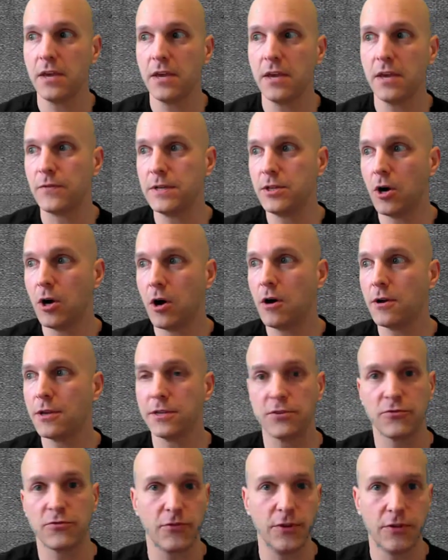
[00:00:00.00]
If a
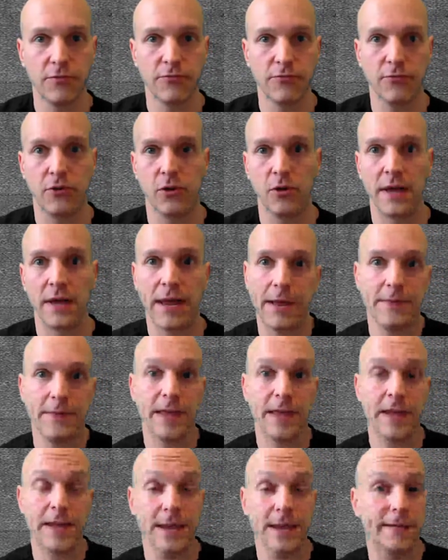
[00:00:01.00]
dog is fearful
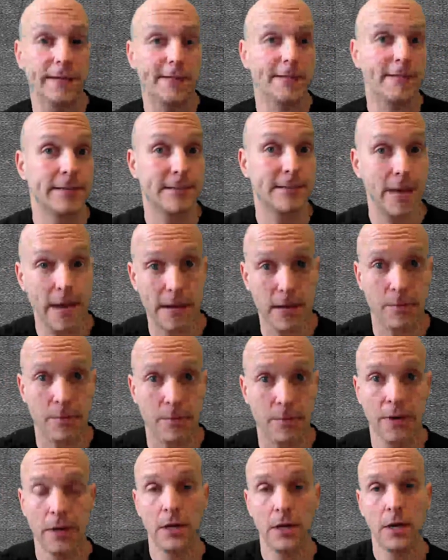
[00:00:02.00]
and they escape,
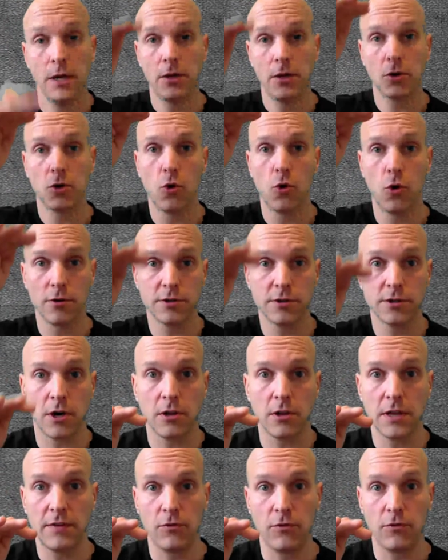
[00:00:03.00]

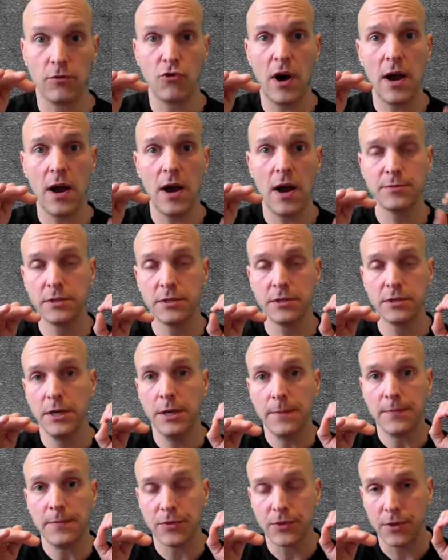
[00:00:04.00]
cortisol level drops,
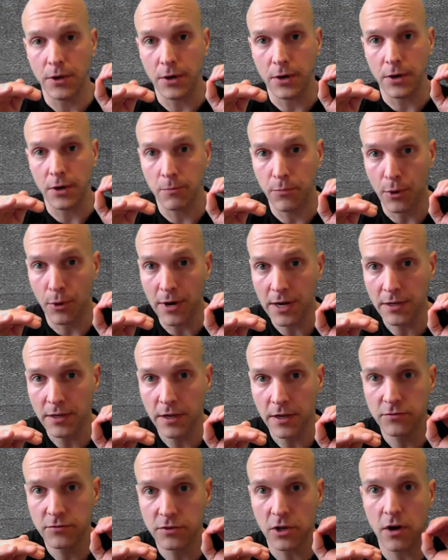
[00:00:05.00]
the
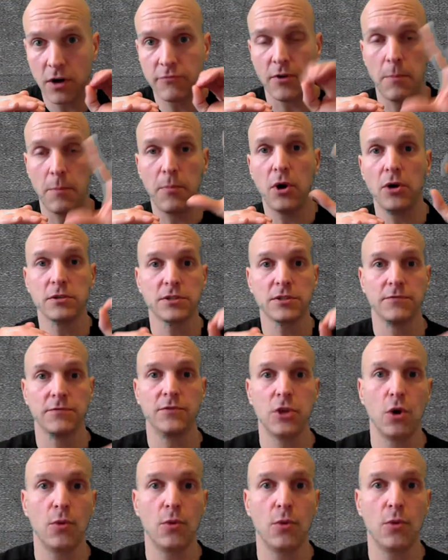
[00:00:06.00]
brain gives off a pulse
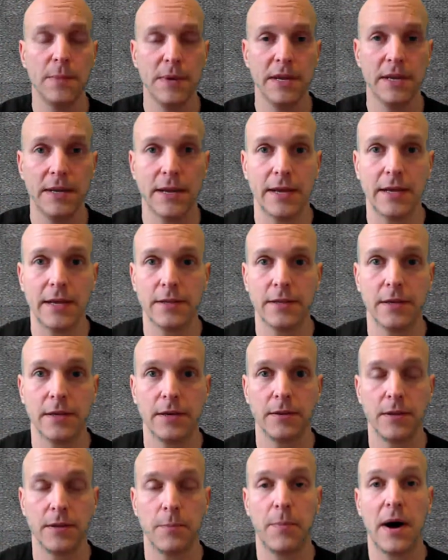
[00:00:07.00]
of dopamine, and
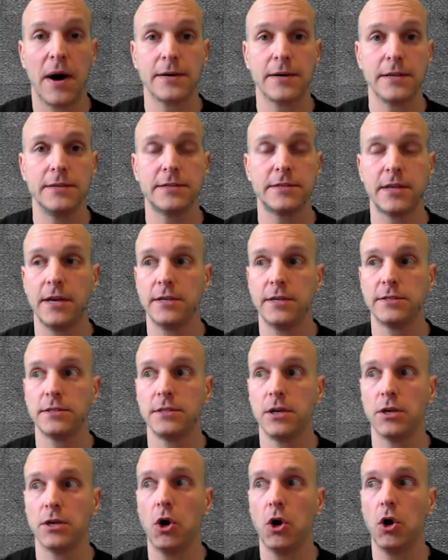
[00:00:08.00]
the body
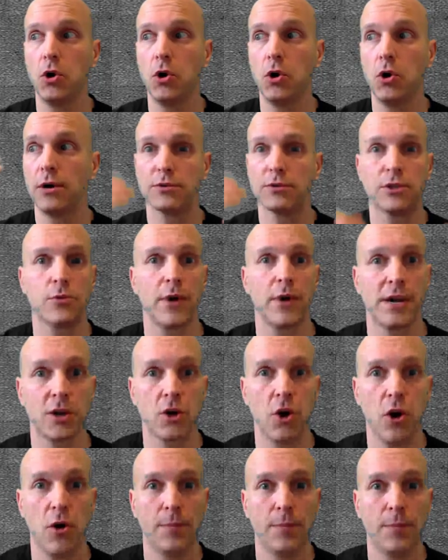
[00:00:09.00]
says, oh, that was the right
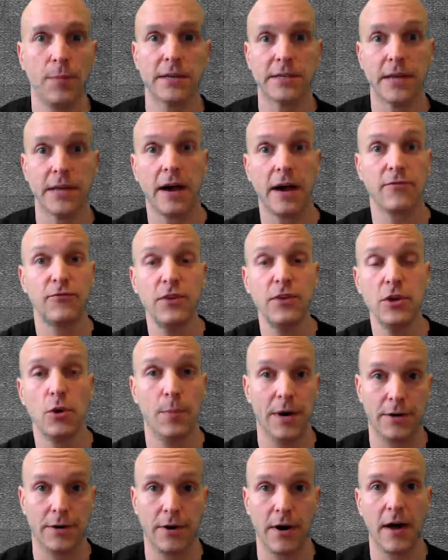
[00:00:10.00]
call because I
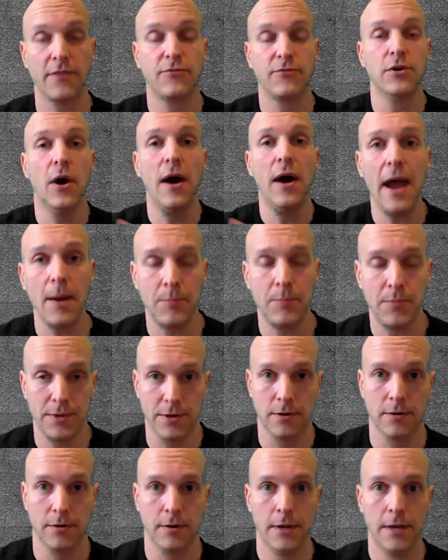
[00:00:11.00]
feel better. I feel
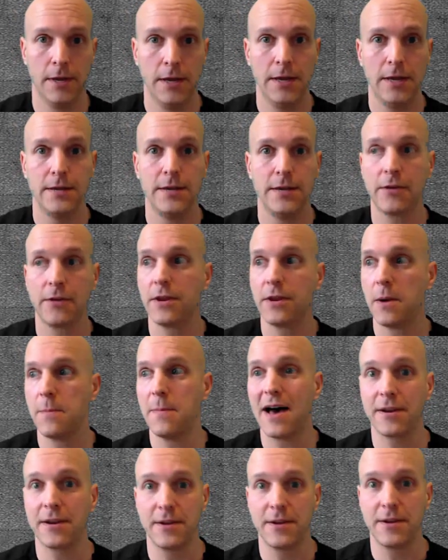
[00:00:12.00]
happier now that
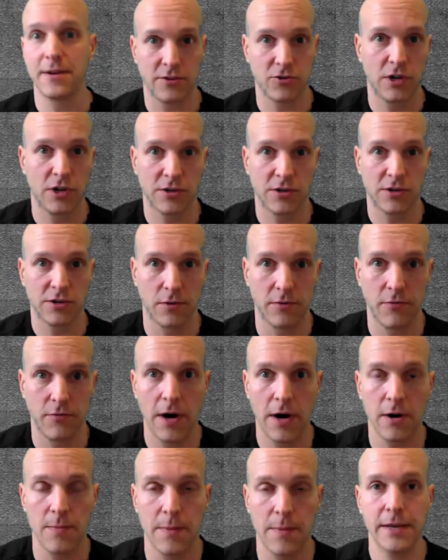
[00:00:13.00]
I'm out of that stressful
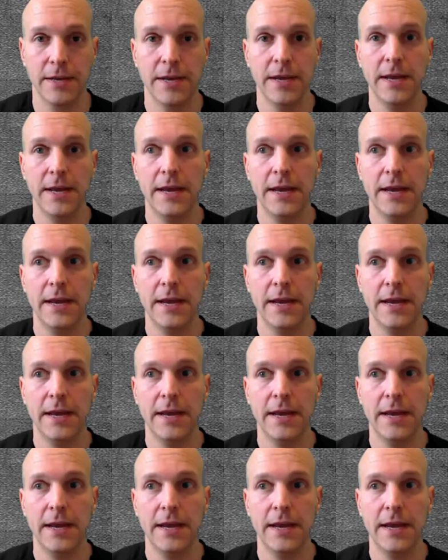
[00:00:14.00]
environment.